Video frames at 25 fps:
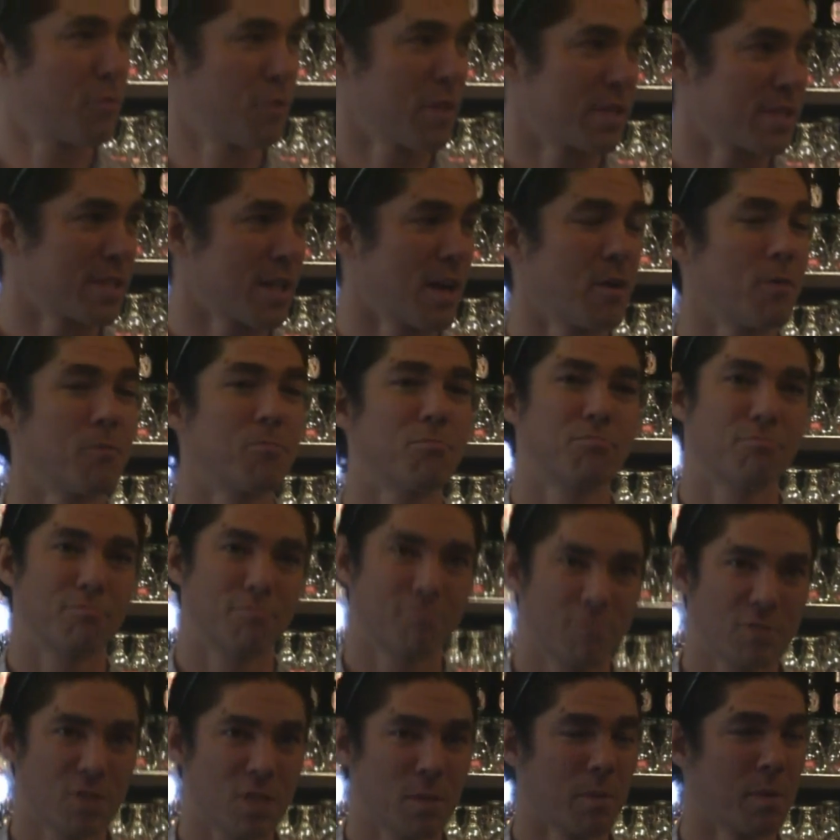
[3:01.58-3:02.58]
freaked out.
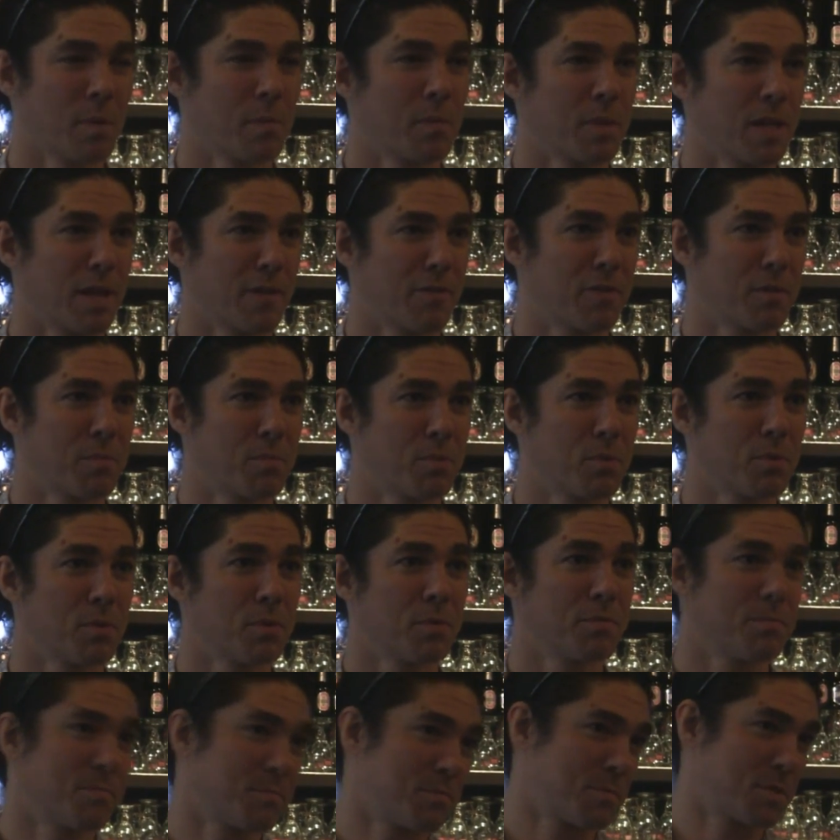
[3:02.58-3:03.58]
Some of them left the
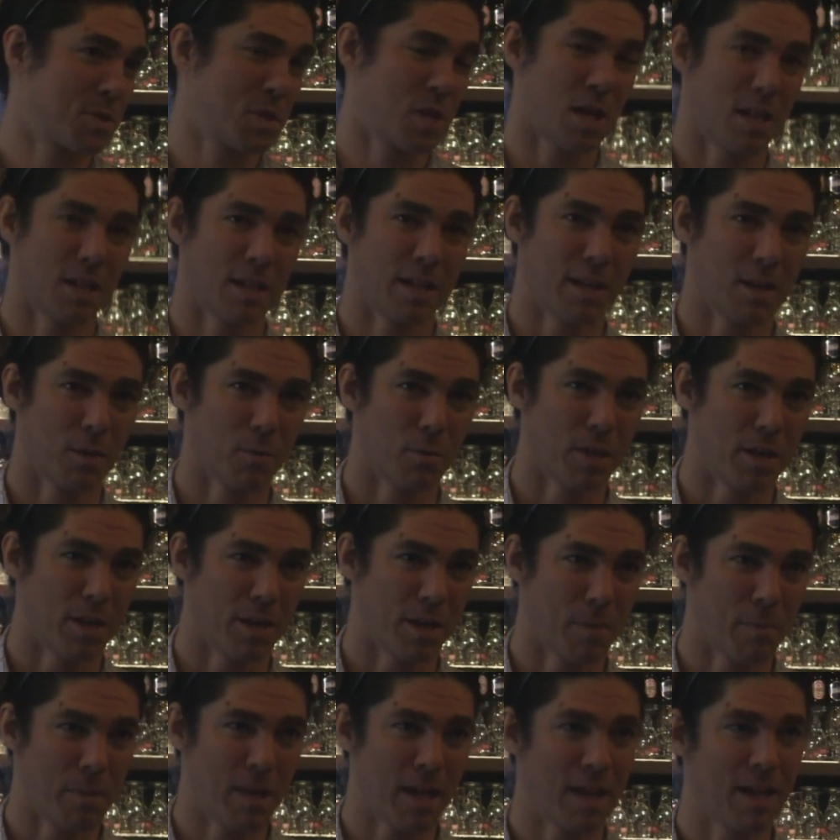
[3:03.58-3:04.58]
pool, kind of like a run
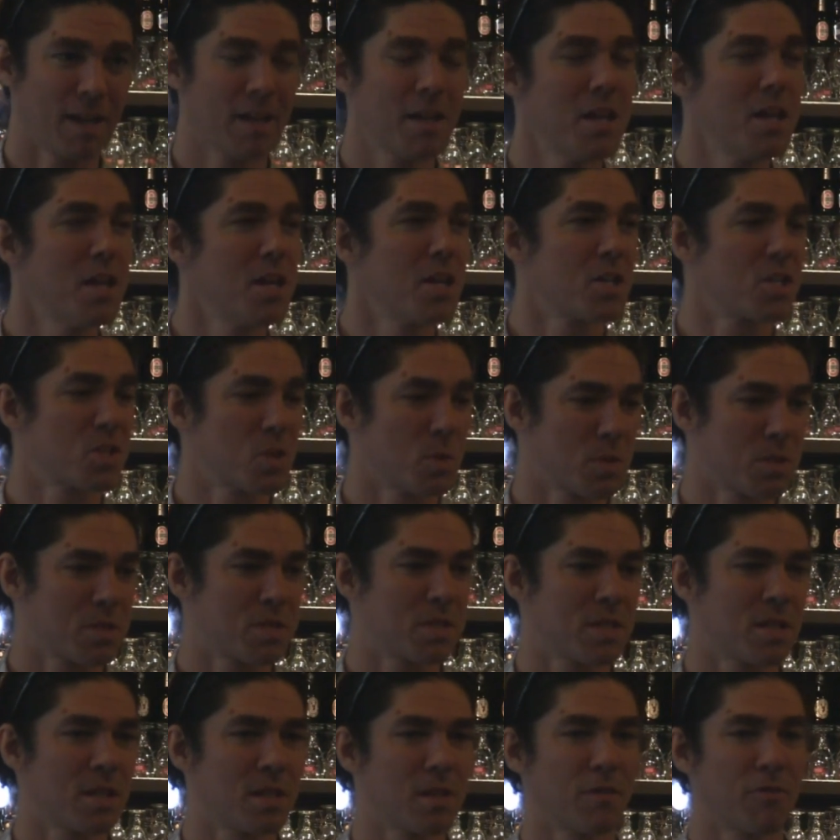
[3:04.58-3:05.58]
on a bank. So we're
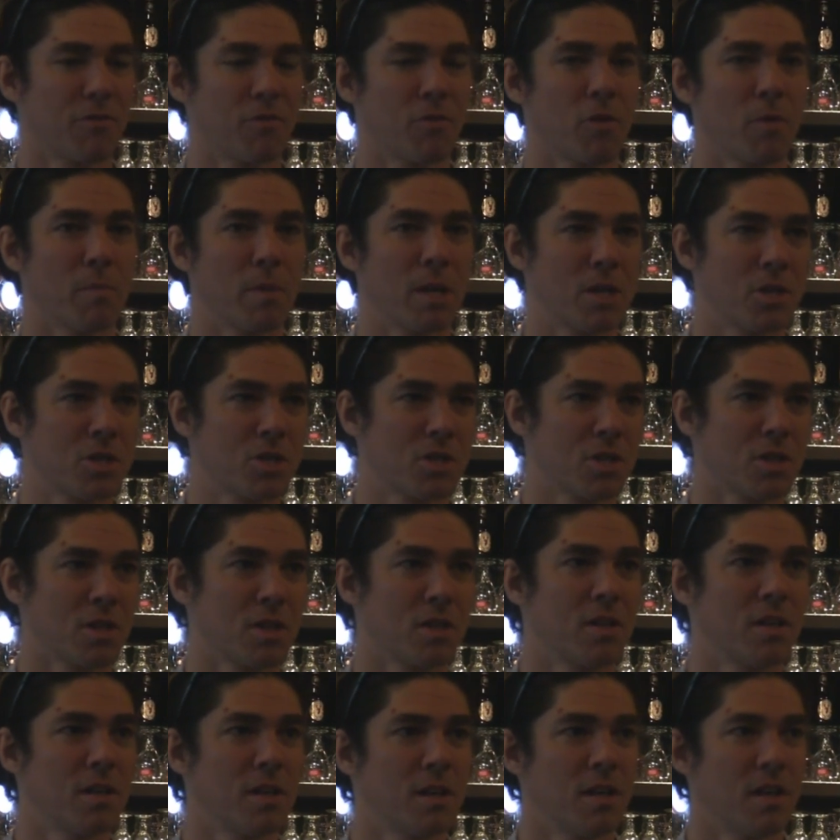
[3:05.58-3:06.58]
seeing the
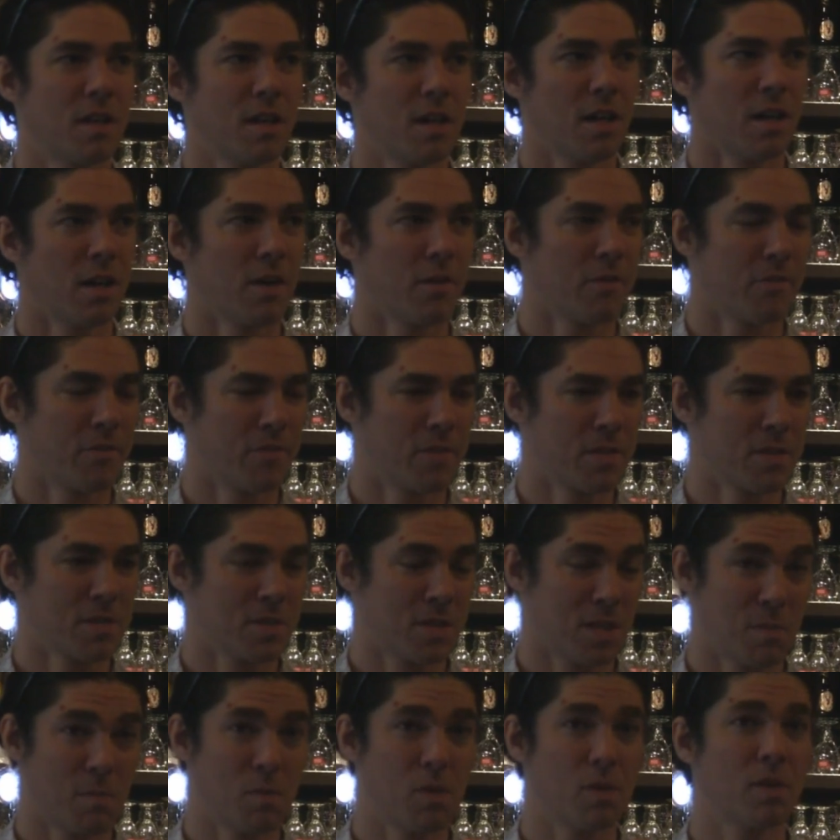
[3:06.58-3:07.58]
formation of
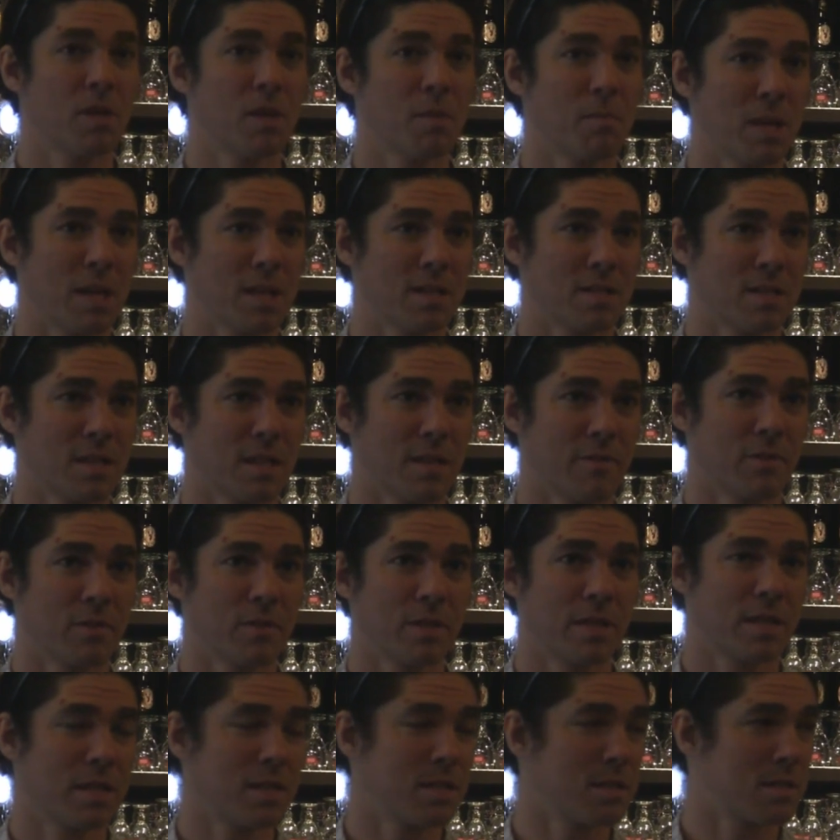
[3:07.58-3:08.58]
this community-based level.